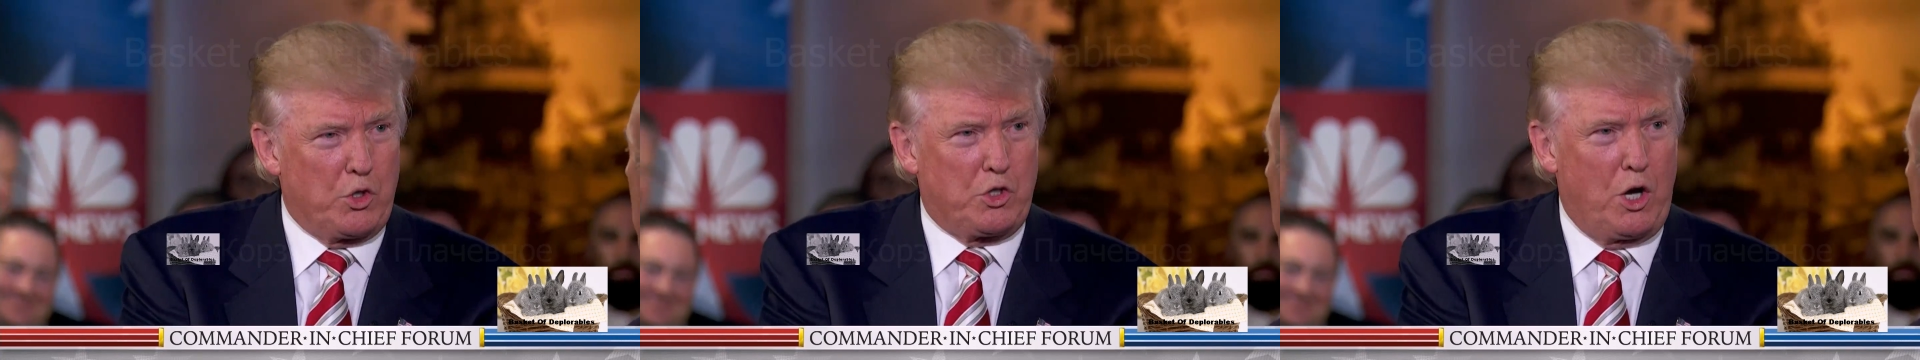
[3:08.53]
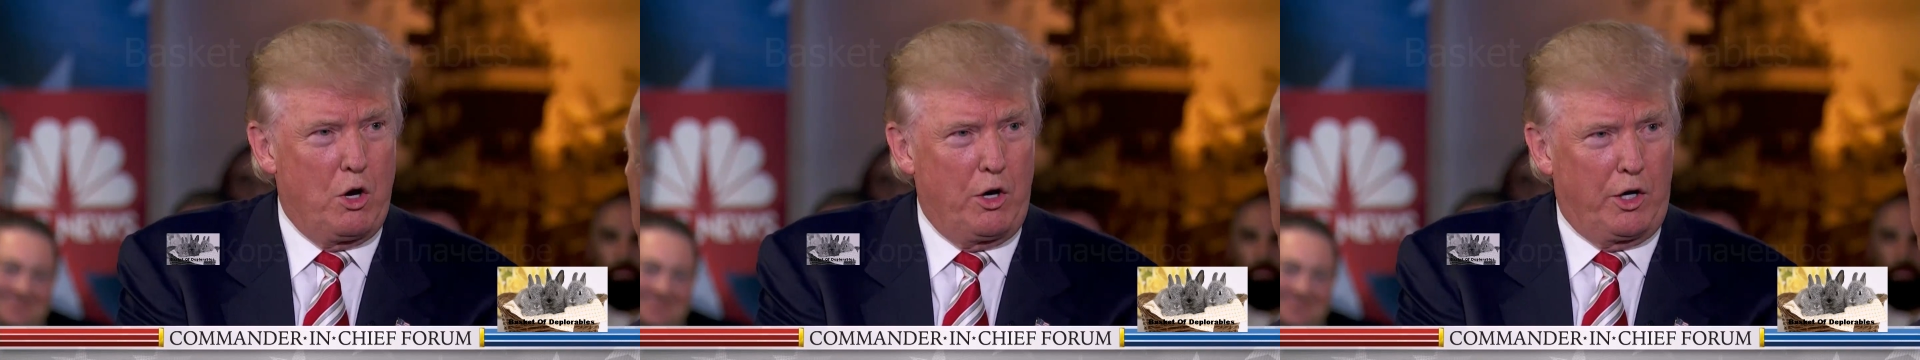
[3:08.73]

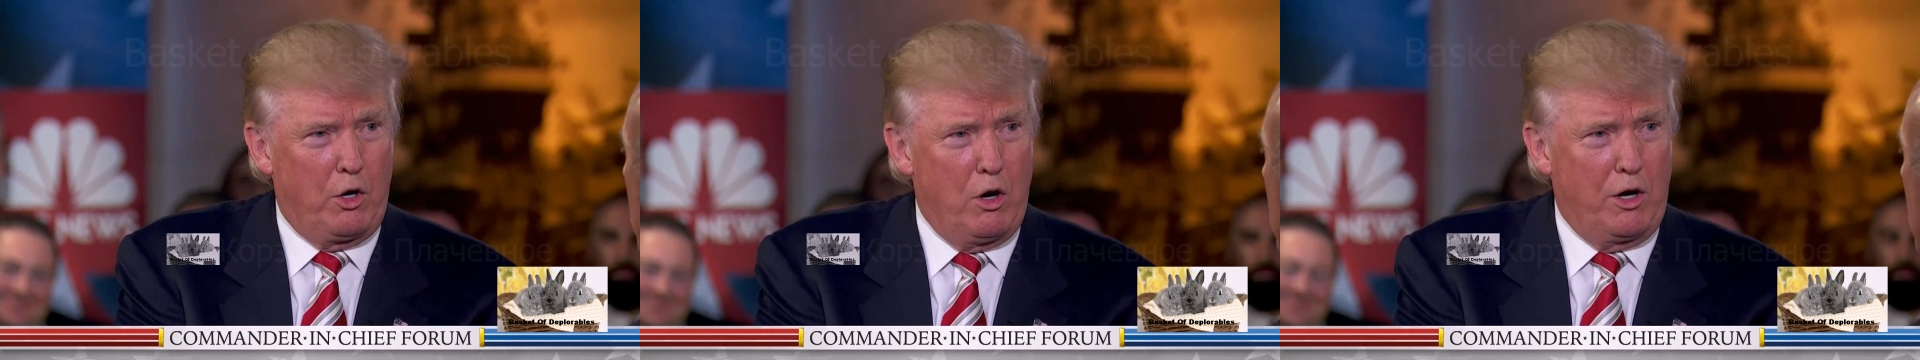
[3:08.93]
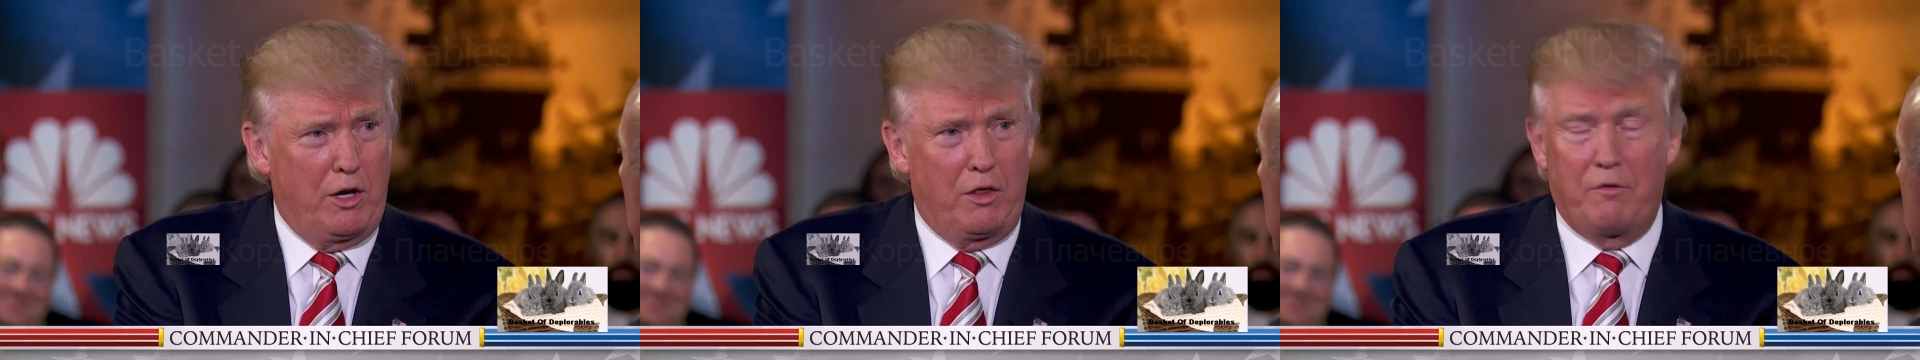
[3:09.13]
going
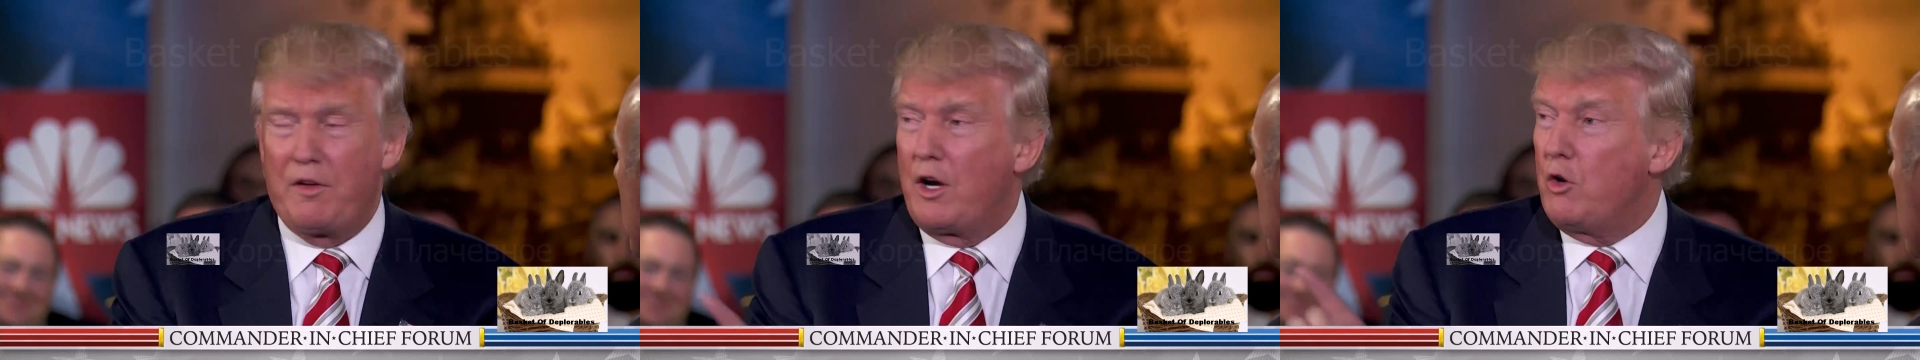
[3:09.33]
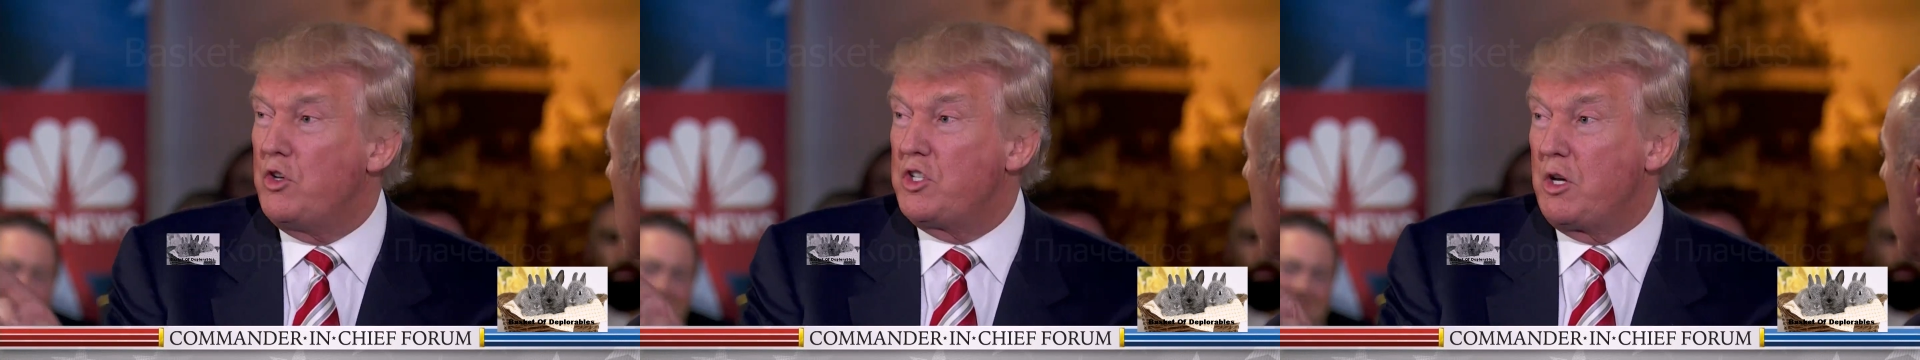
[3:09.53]
on in the
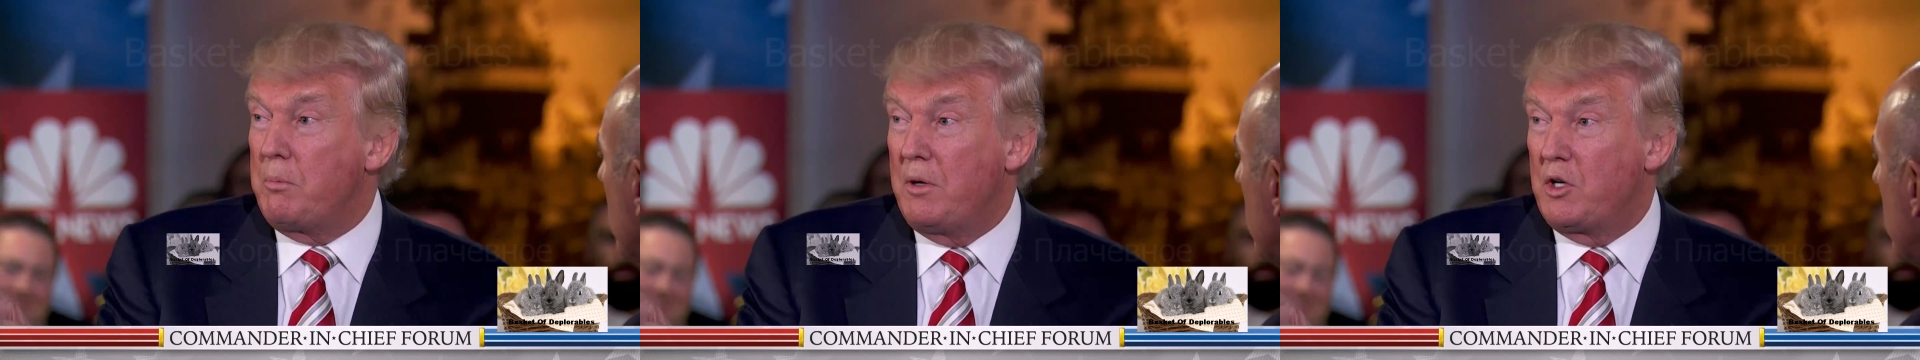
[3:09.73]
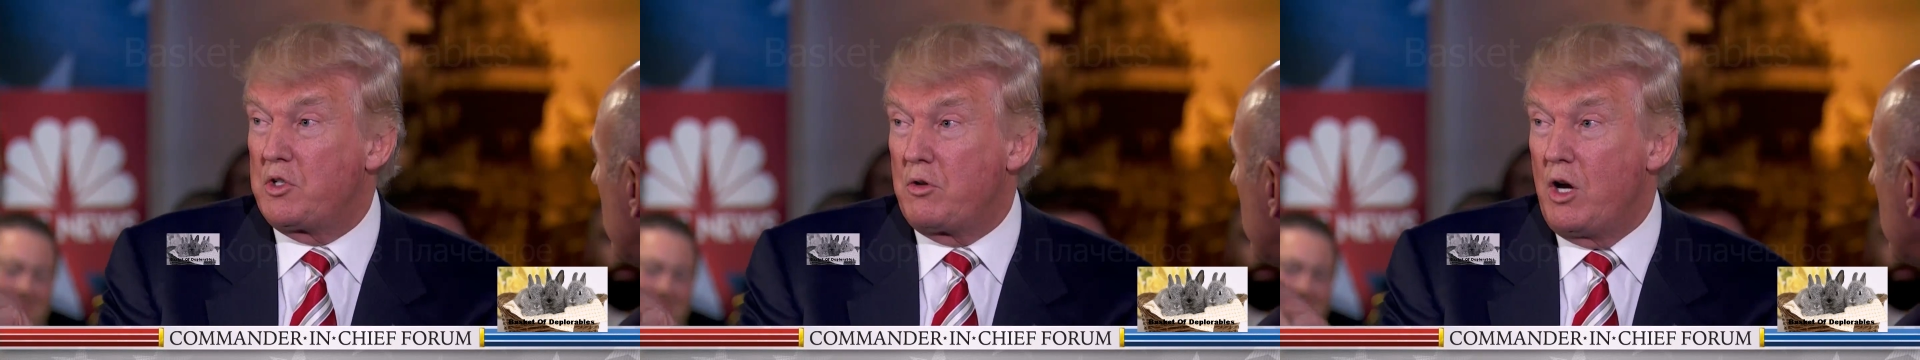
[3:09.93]
Veterans
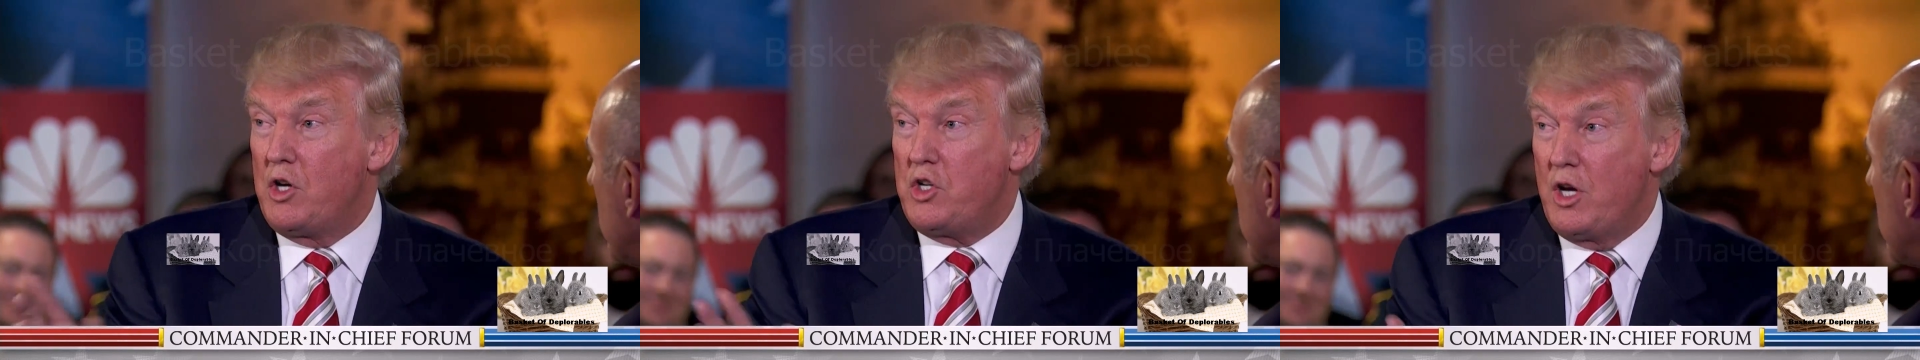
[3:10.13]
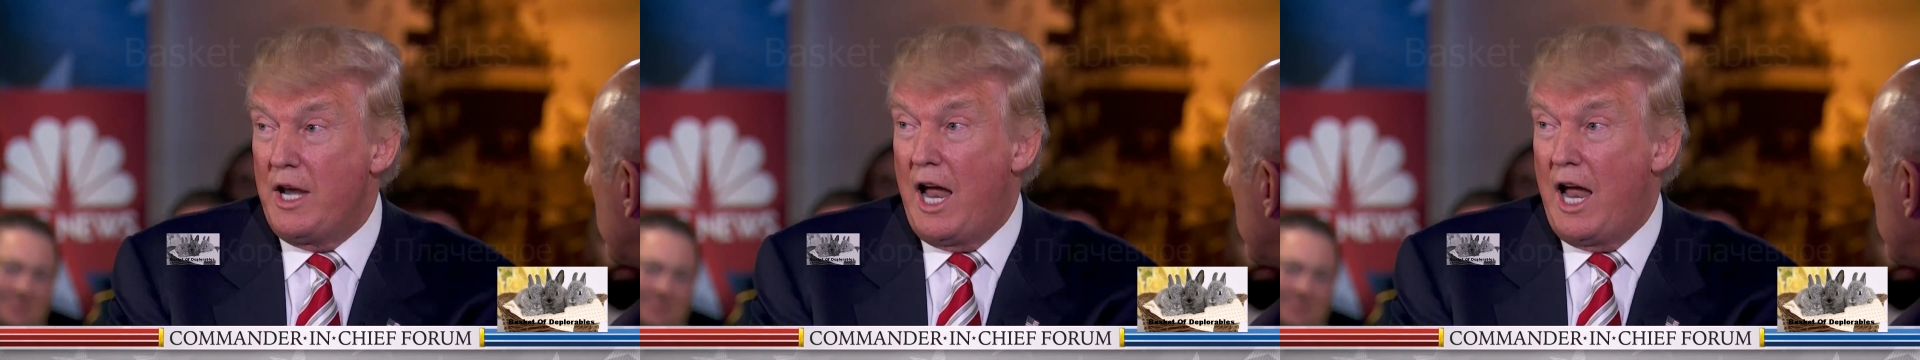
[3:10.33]
Administration.